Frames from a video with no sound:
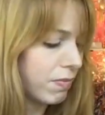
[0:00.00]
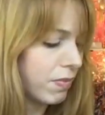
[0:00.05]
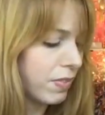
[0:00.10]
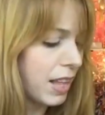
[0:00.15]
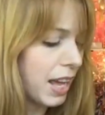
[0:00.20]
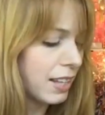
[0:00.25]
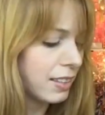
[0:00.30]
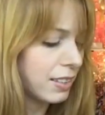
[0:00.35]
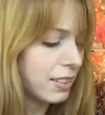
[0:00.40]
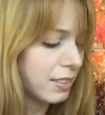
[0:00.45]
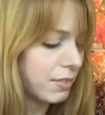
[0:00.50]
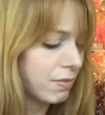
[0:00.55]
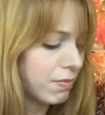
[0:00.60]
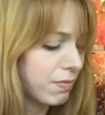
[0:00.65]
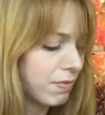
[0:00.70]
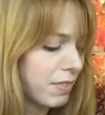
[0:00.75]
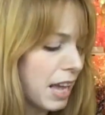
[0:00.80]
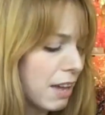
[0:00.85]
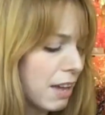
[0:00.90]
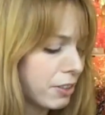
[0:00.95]
that's
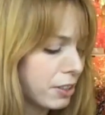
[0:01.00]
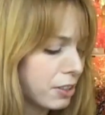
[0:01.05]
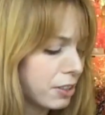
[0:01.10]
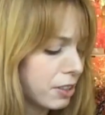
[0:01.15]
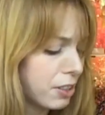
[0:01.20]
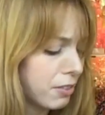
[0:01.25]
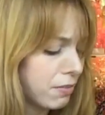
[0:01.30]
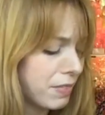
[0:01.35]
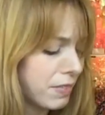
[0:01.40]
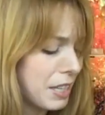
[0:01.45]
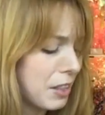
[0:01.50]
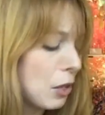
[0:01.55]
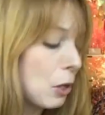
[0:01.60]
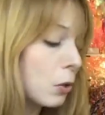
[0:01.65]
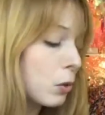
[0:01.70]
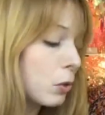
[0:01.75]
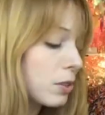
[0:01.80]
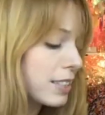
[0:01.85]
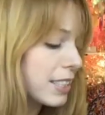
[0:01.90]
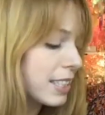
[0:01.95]
heavier in
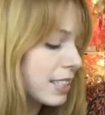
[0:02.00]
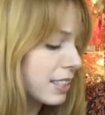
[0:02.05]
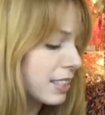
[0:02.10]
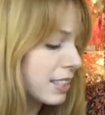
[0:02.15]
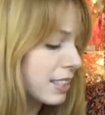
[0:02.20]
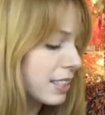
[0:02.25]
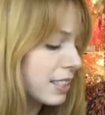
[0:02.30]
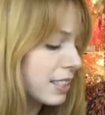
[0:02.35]
those than in